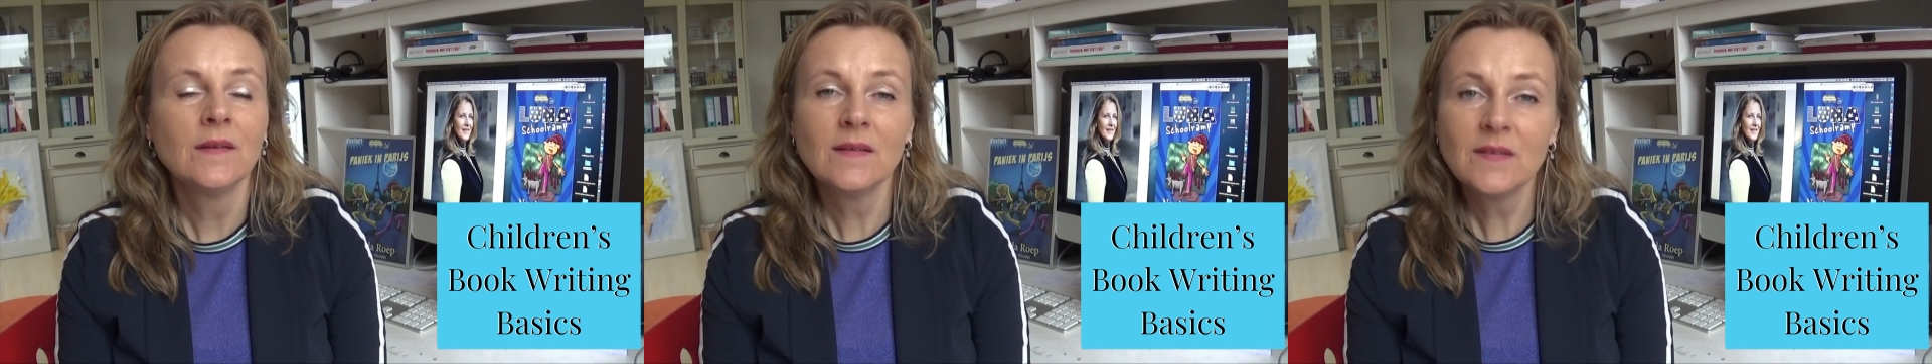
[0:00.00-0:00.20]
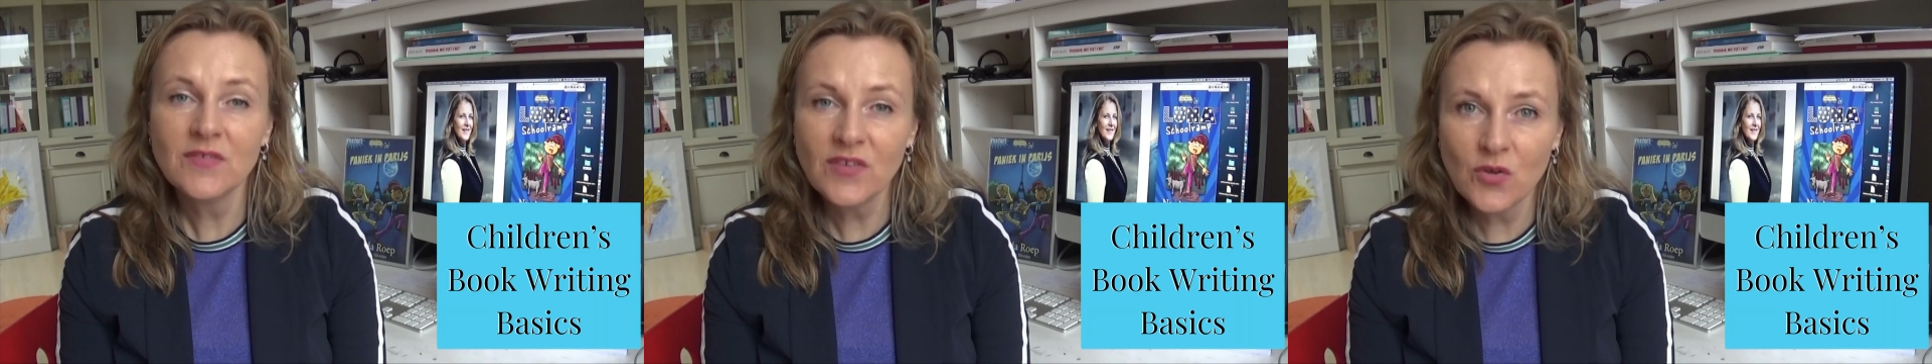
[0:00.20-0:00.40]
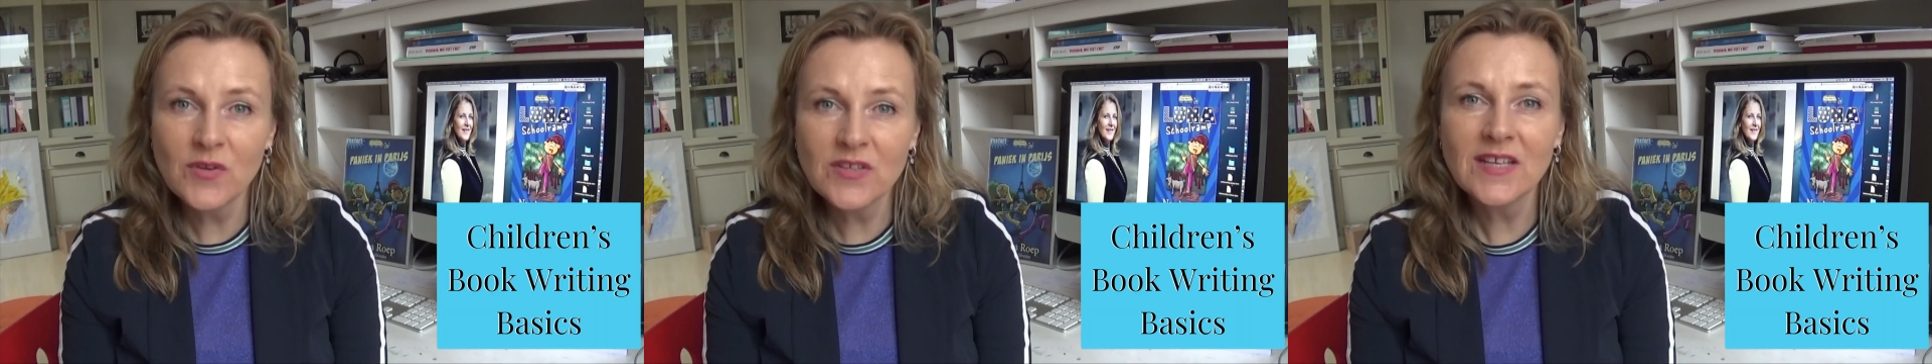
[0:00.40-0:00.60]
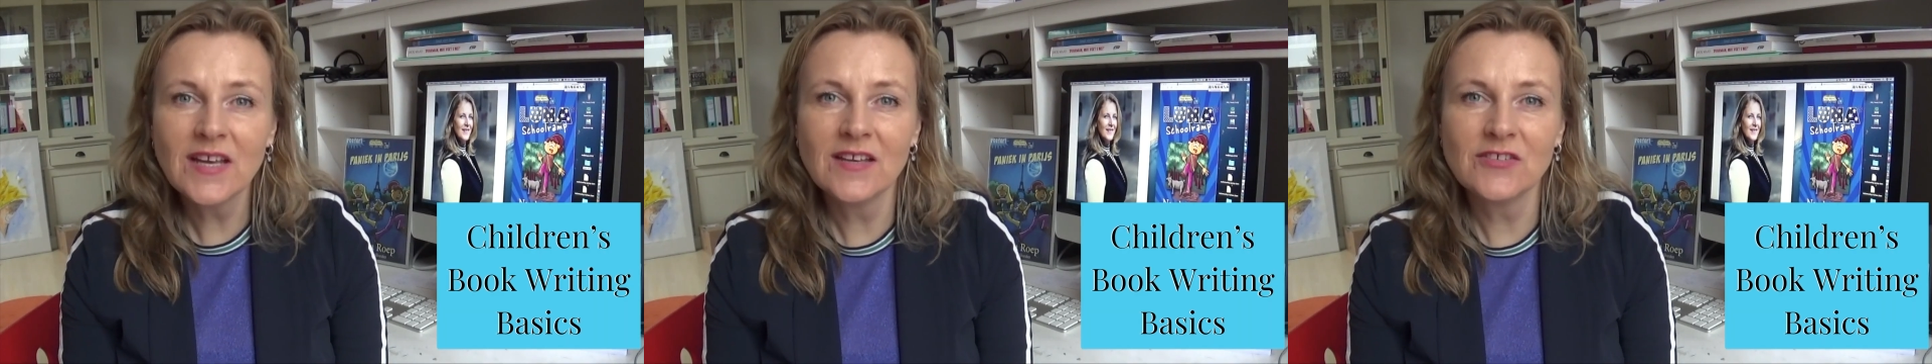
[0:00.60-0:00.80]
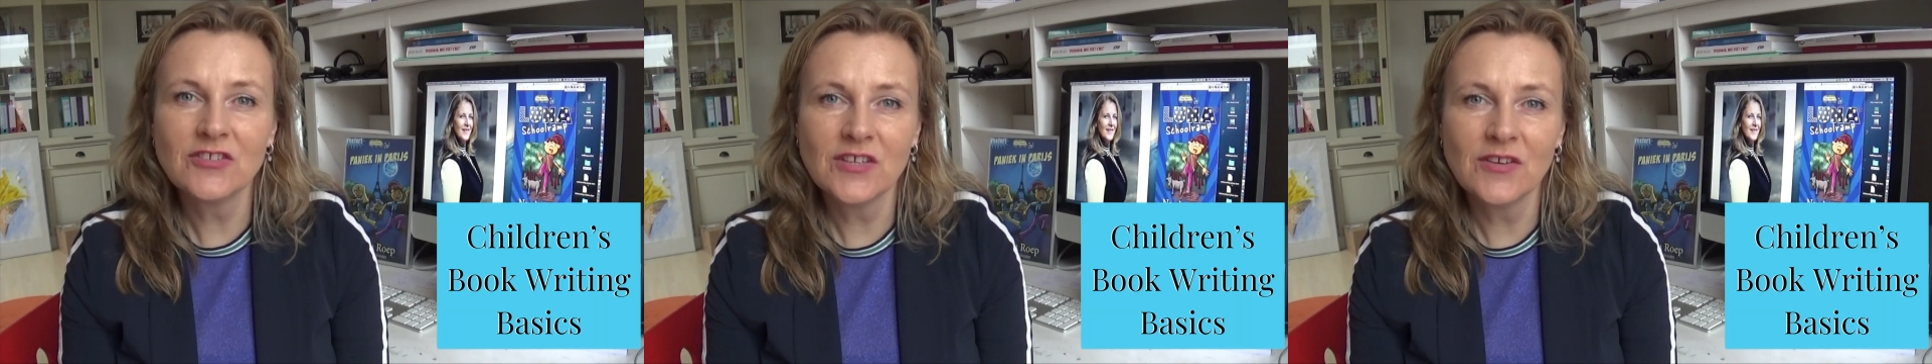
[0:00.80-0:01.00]
So we
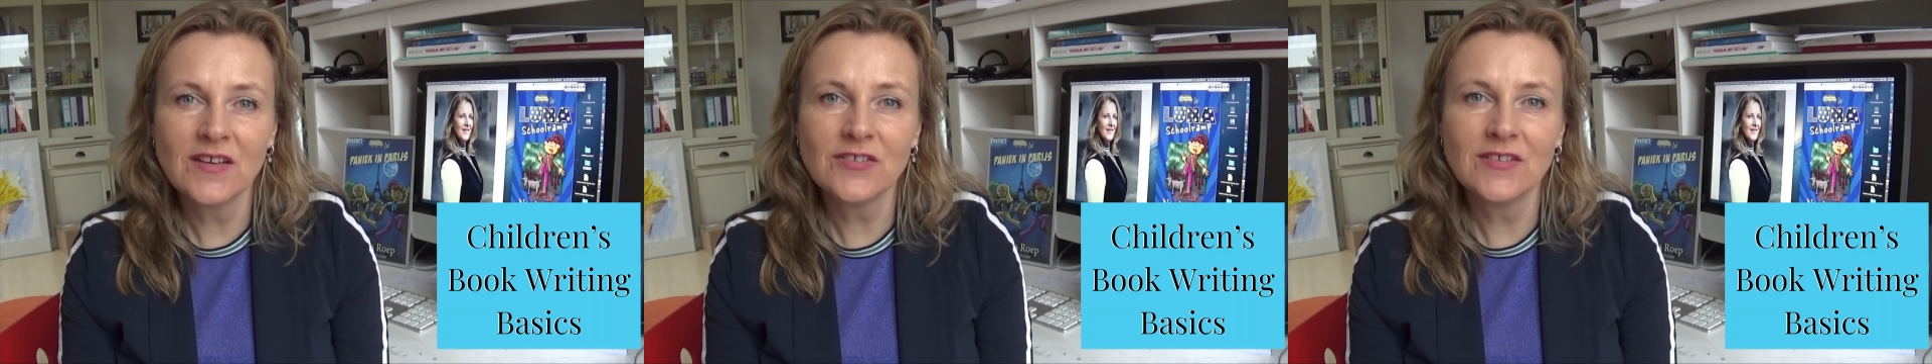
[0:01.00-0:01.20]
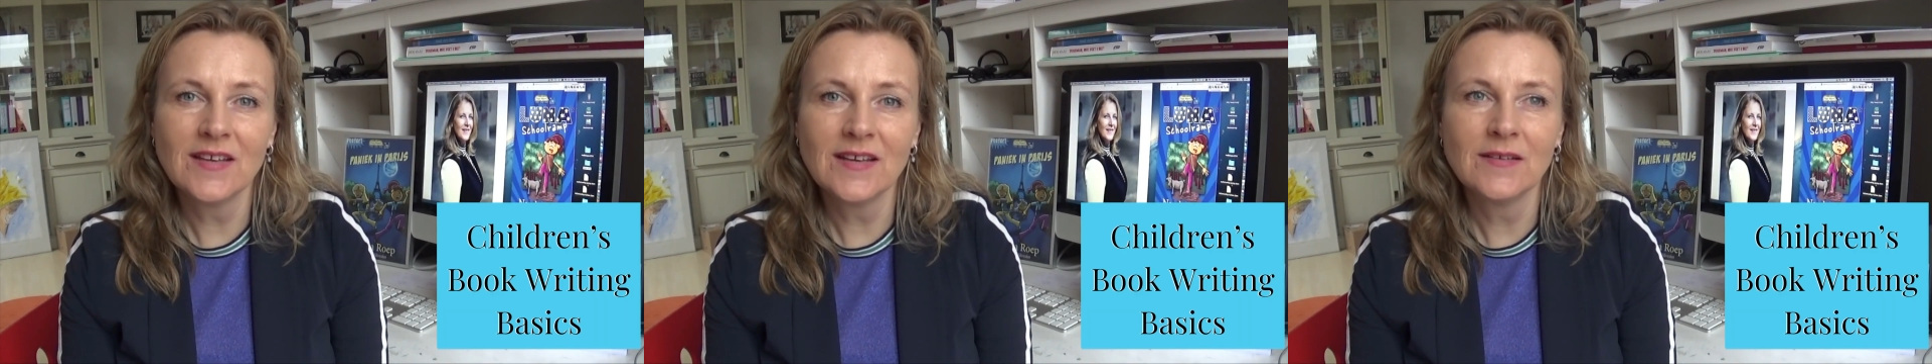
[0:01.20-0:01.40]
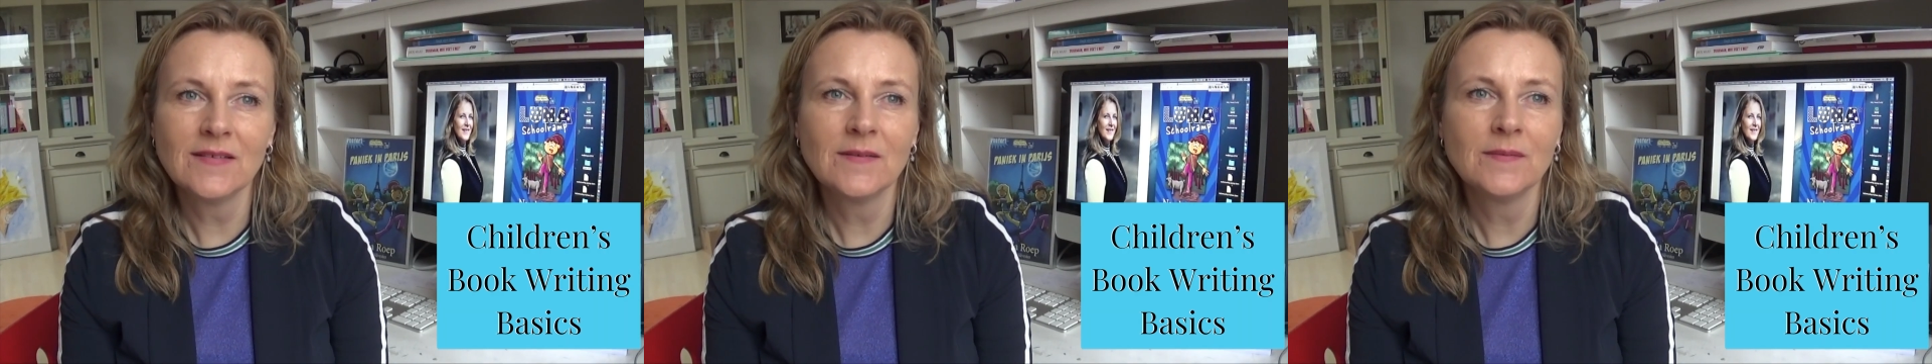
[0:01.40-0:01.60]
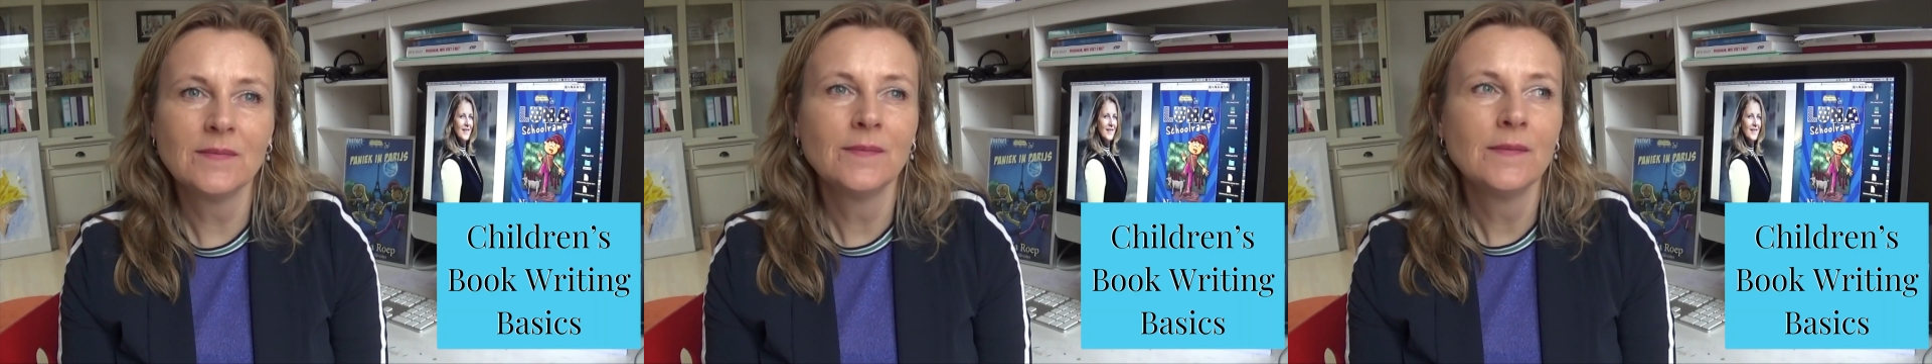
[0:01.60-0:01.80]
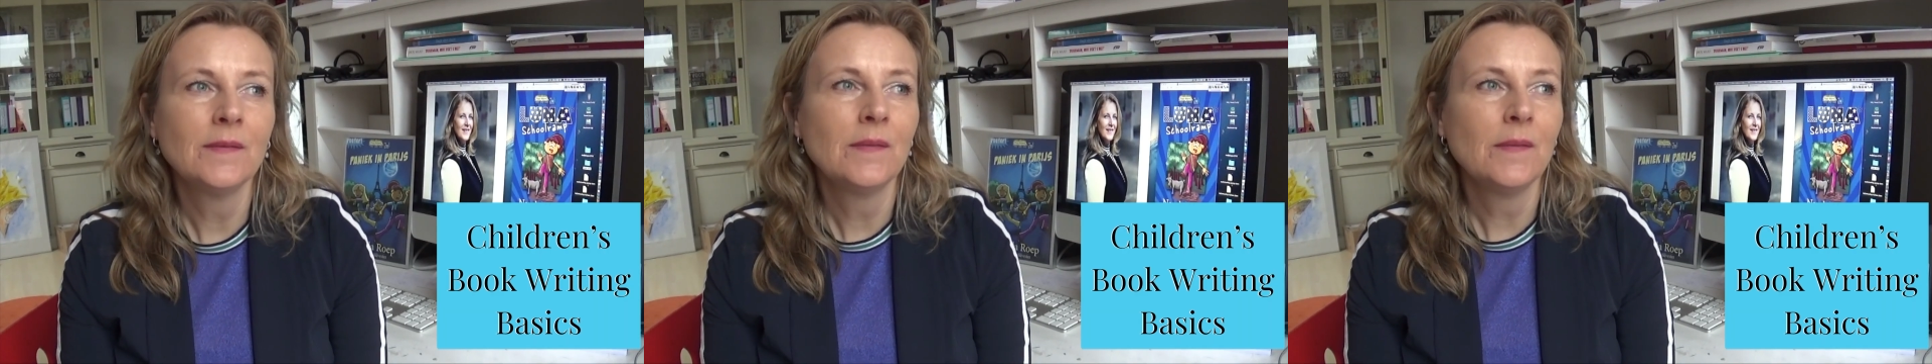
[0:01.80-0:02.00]
take them seriously.
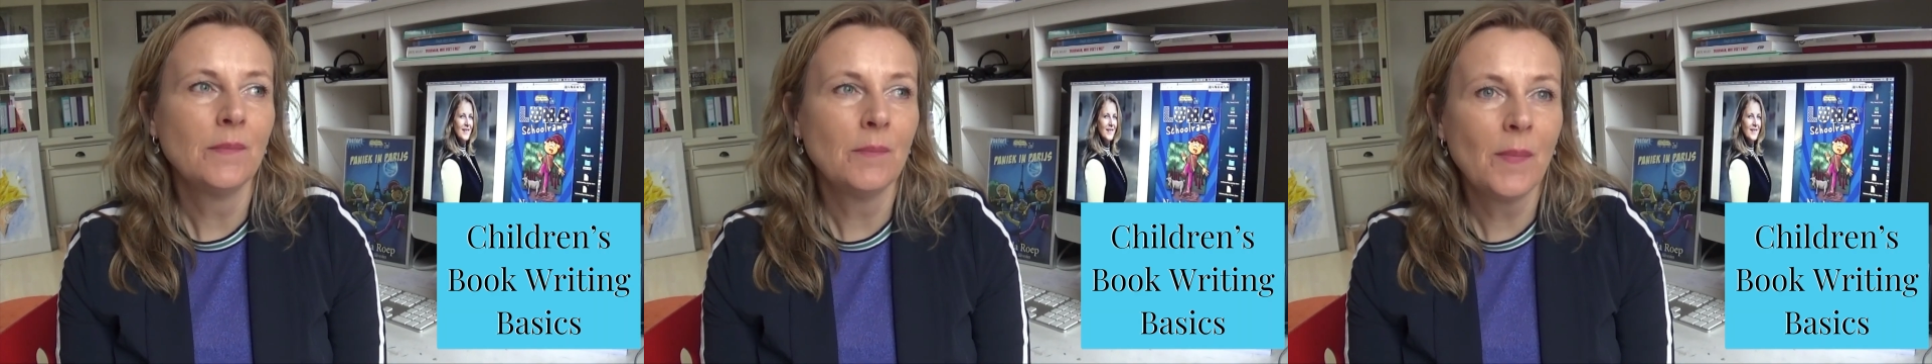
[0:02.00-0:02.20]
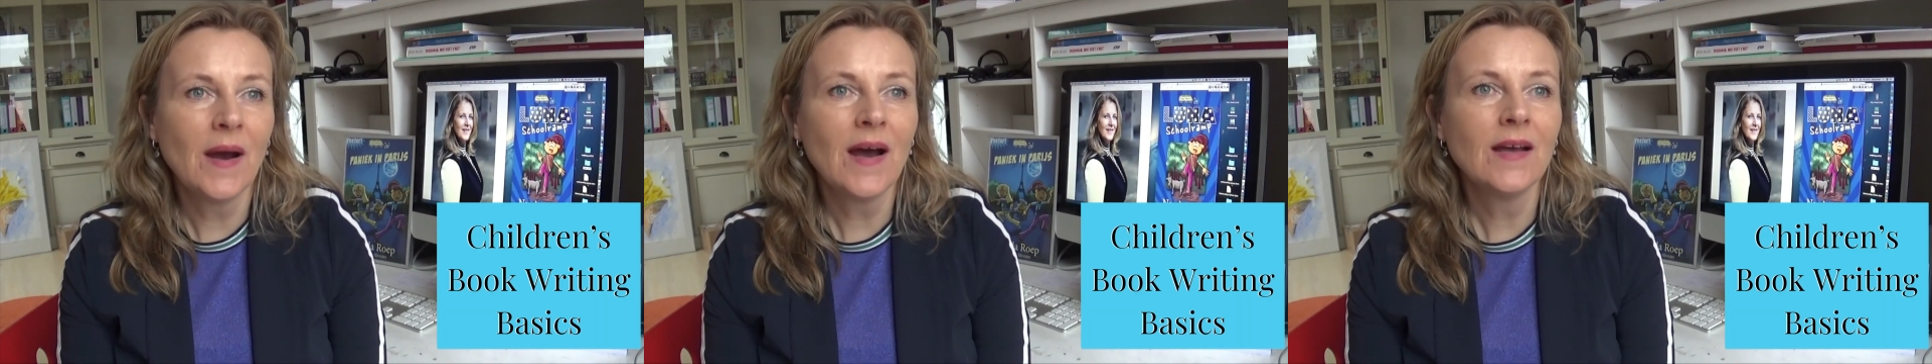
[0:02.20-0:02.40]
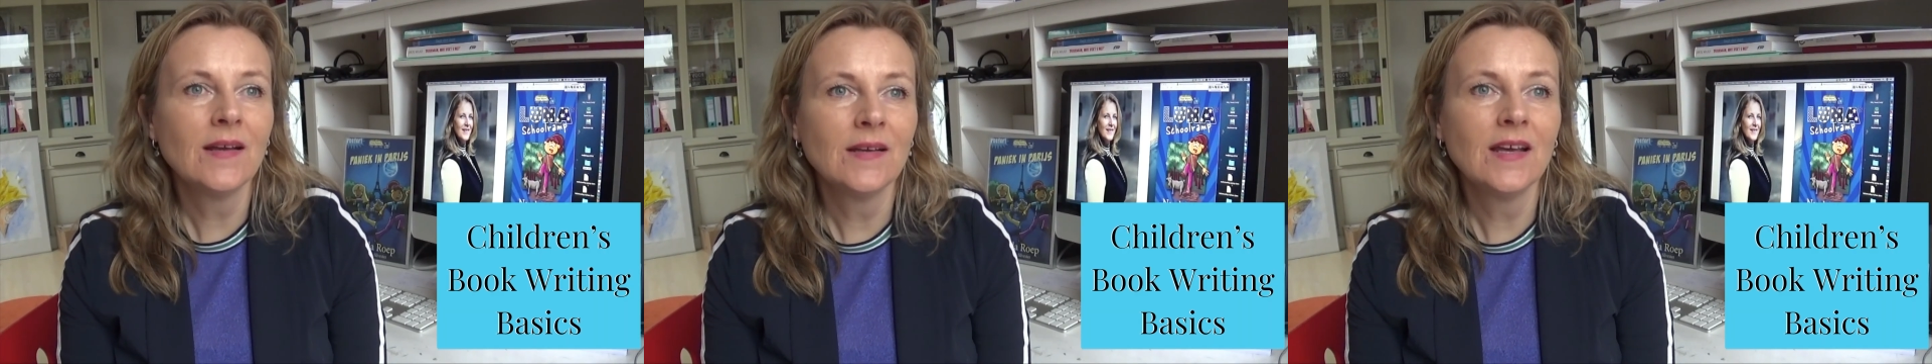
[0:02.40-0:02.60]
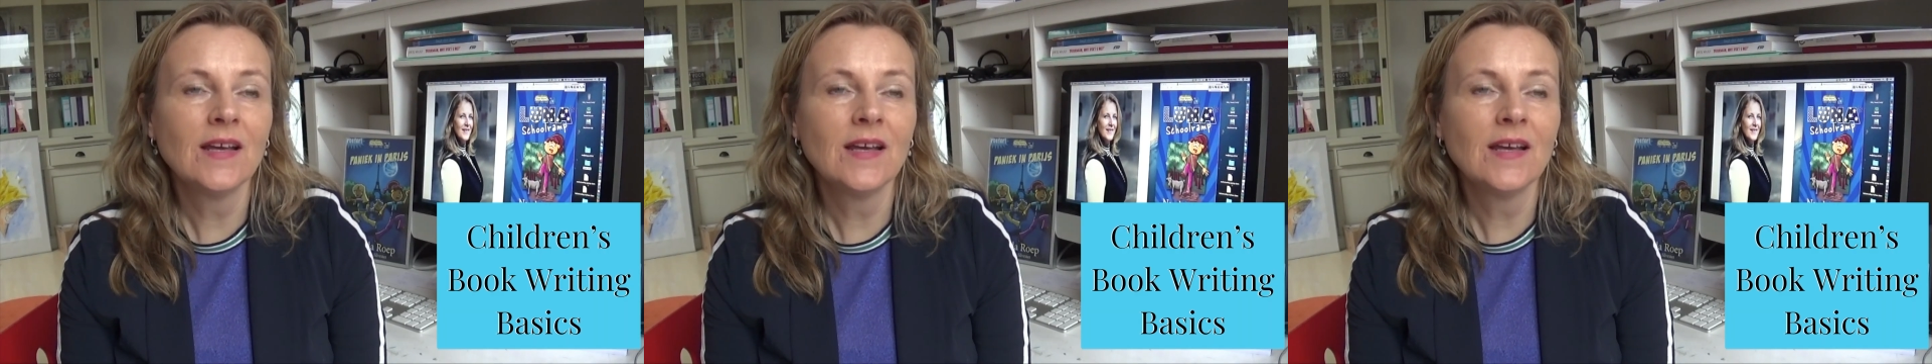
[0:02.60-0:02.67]
But